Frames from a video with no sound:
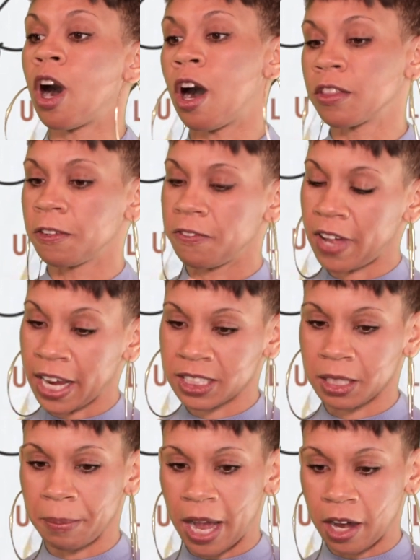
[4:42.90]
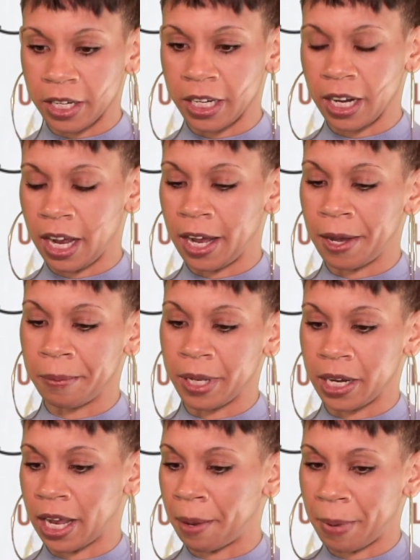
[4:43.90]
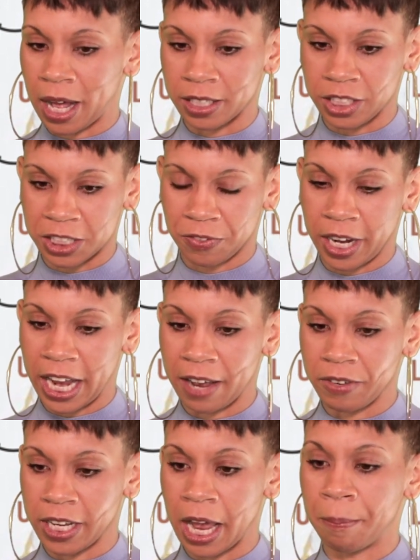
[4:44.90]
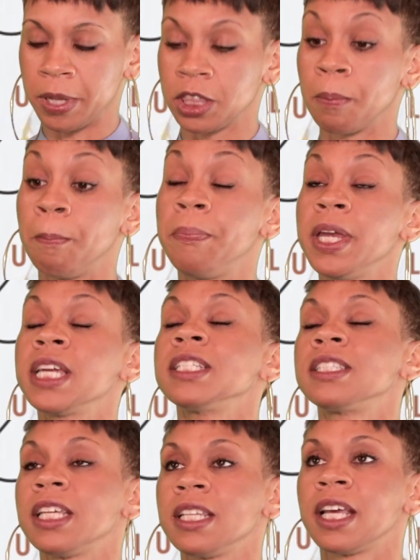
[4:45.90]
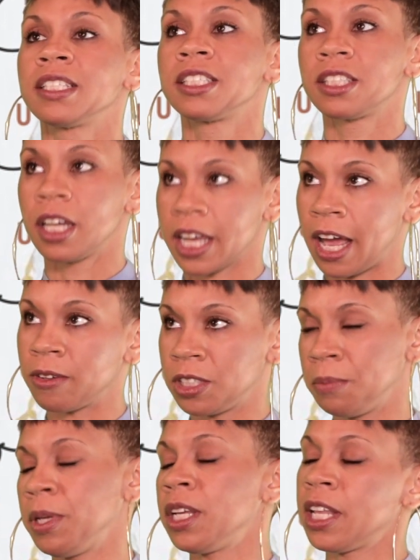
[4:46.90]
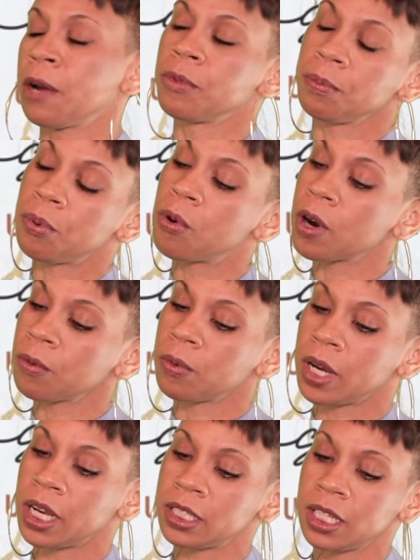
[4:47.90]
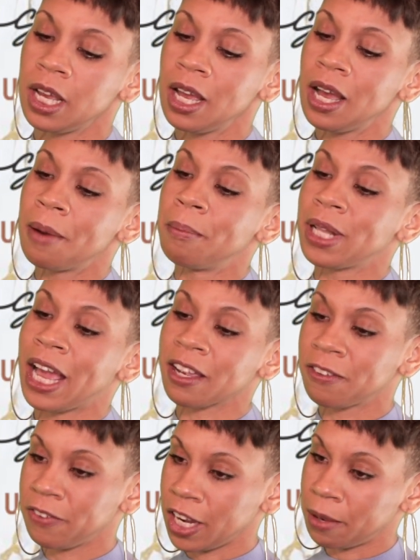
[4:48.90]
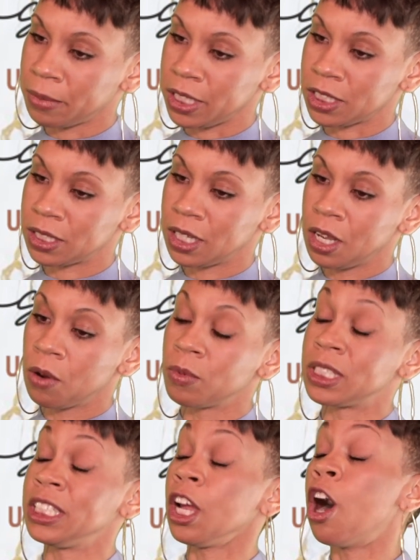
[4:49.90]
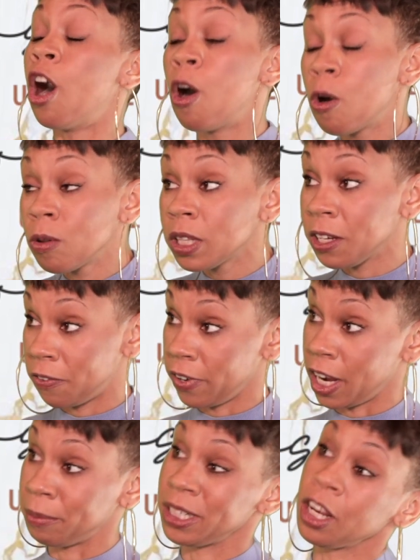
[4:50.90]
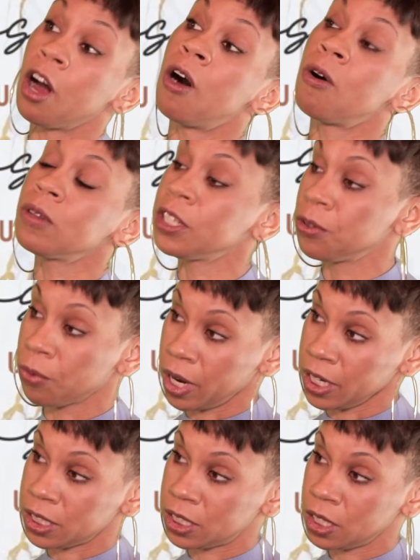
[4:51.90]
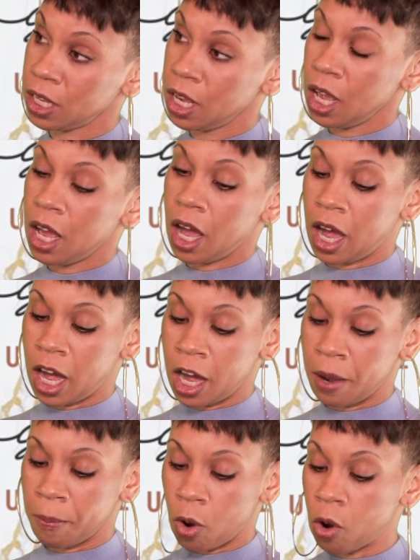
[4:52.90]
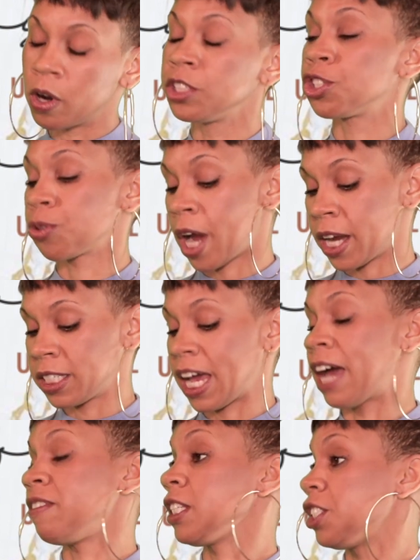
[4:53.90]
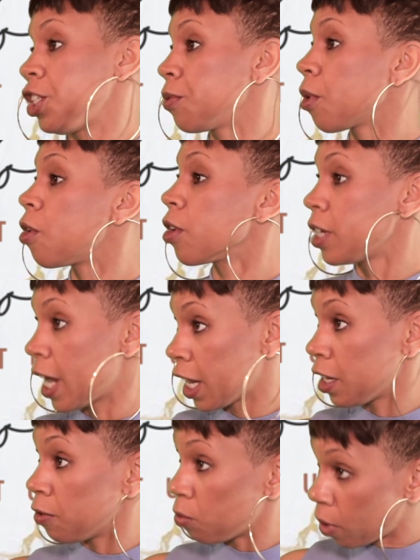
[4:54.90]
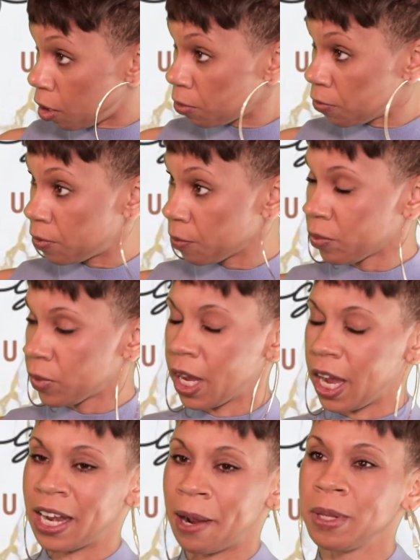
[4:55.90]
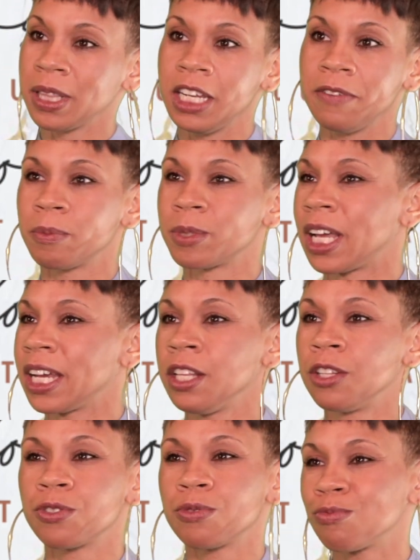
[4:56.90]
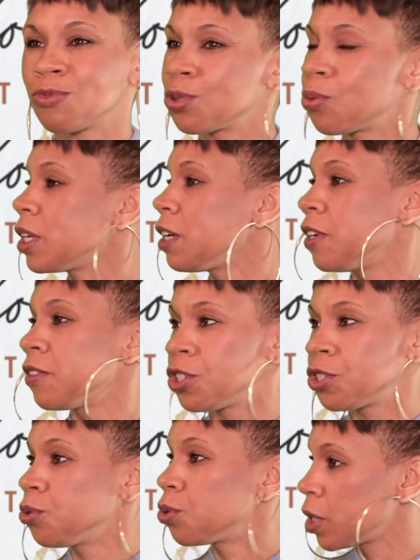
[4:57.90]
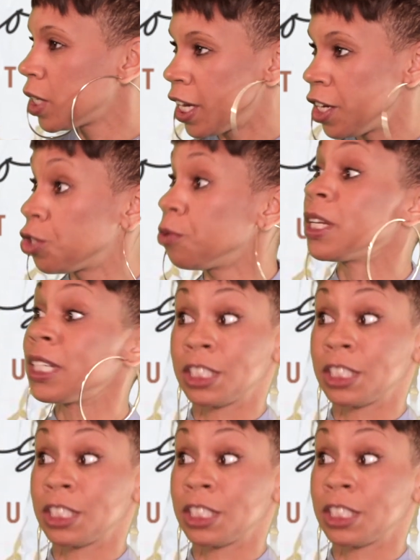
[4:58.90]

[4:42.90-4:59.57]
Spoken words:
all the facts about it, and I apologize for not having that, but the biggest thing that stuck out to me in that report was Black families was the only race on track to having zero or negative wealth. And I believe it was like either 2052, 2082, but it's